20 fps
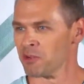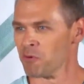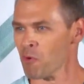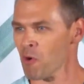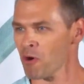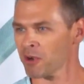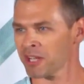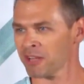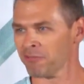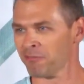To
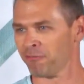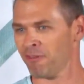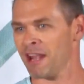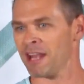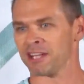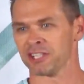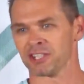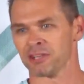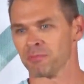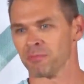walk in
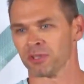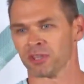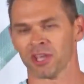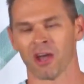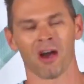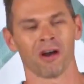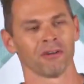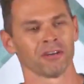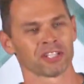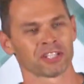fellowship with
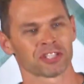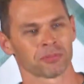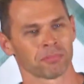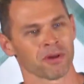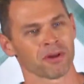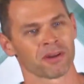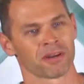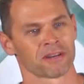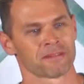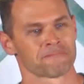the Holy
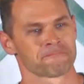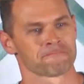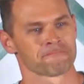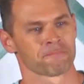Spirit.